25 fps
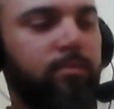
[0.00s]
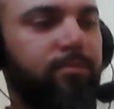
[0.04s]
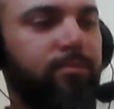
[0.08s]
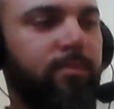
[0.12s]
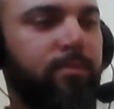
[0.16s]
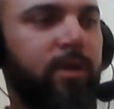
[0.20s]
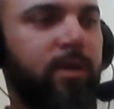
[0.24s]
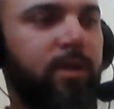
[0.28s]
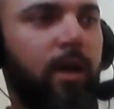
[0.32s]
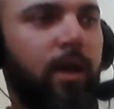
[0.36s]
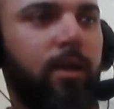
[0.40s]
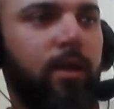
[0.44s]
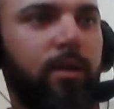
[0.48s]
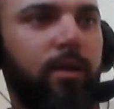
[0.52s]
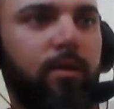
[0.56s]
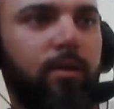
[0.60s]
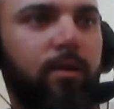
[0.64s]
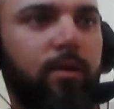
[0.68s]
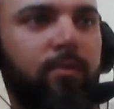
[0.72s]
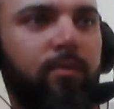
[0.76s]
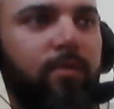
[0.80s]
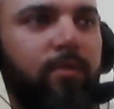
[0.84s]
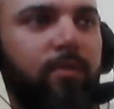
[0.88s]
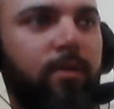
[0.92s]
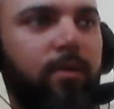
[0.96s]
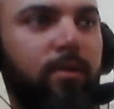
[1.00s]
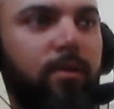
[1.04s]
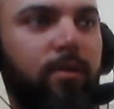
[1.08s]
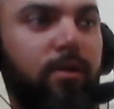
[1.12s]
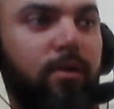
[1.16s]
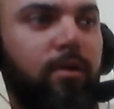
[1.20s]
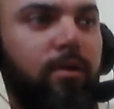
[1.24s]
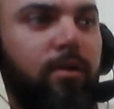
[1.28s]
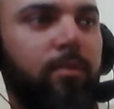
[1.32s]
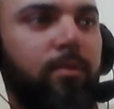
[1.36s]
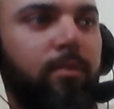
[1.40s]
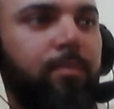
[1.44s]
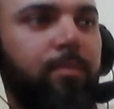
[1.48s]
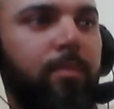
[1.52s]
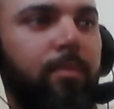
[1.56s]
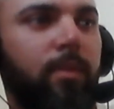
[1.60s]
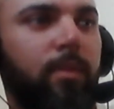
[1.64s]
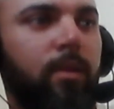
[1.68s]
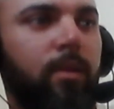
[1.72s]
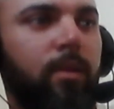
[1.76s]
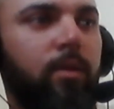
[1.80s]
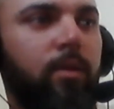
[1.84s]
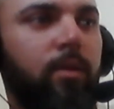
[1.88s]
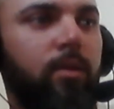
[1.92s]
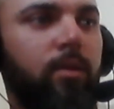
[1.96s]
telling of the
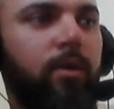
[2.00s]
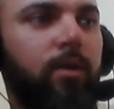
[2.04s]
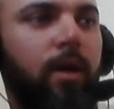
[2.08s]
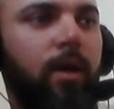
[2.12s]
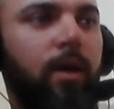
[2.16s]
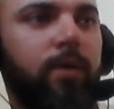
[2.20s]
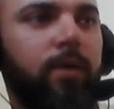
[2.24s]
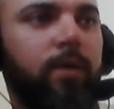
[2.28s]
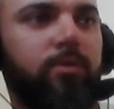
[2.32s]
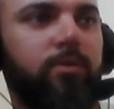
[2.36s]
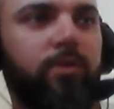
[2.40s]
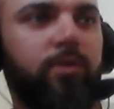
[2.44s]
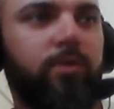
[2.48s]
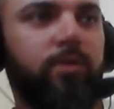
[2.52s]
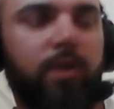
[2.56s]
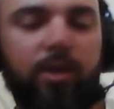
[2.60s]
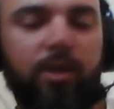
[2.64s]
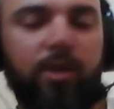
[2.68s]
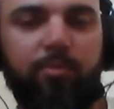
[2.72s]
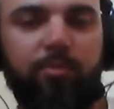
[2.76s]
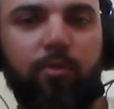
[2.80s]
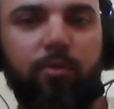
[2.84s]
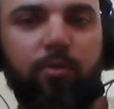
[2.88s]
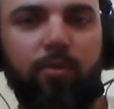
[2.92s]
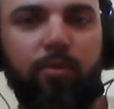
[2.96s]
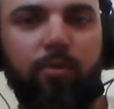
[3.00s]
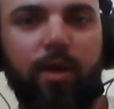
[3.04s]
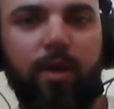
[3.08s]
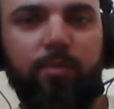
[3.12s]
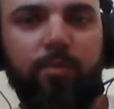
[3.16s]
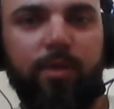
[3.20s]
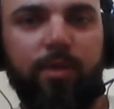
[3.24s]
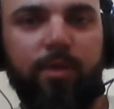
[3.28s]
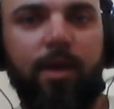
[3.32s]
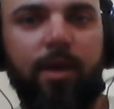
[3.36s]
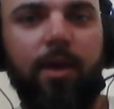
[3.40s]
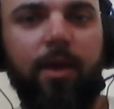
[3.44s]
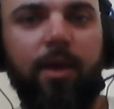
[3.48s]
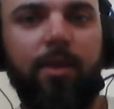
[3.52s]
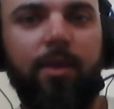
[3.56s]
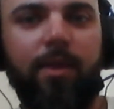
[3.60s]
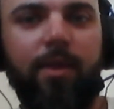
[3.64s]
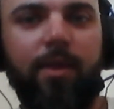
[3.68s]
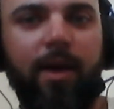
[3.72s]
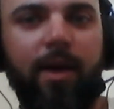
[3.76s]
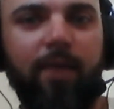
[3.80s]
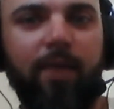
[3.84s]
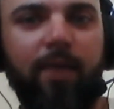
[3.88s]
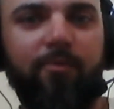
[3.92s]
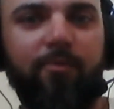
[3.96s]
exercise programs they
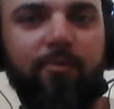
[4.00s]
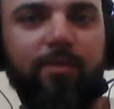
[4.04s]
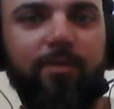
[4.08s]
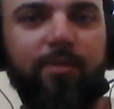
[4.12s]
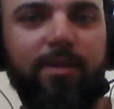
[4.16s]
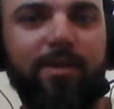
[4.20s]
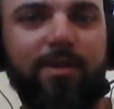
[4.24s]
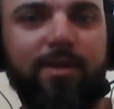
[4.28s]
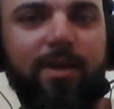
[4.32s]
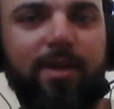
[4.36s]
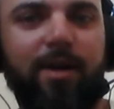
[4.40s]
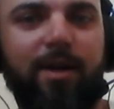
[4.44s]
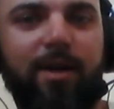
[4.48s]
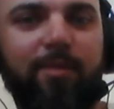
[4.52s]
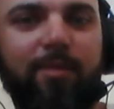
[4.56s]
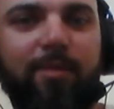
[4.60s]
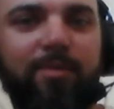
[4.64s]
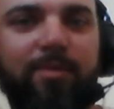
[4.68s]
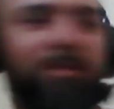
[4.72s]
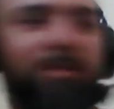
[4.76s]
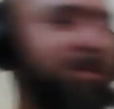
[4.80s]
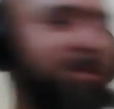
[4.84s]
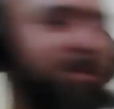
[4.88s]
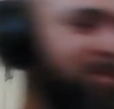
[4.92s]
have for these cops.